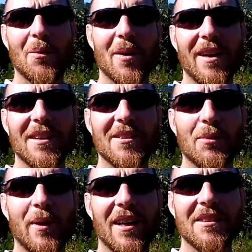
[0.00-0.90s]
where
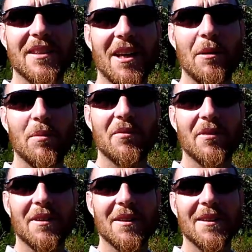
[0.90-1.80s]
I escape if
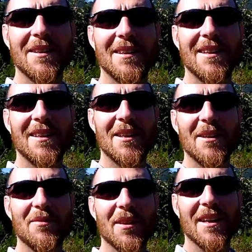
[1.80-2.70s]

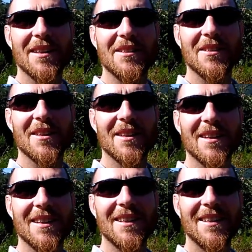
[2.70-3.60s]
the kids
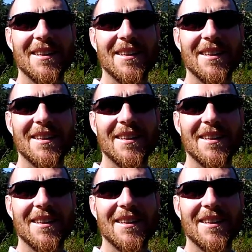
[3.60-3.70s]
are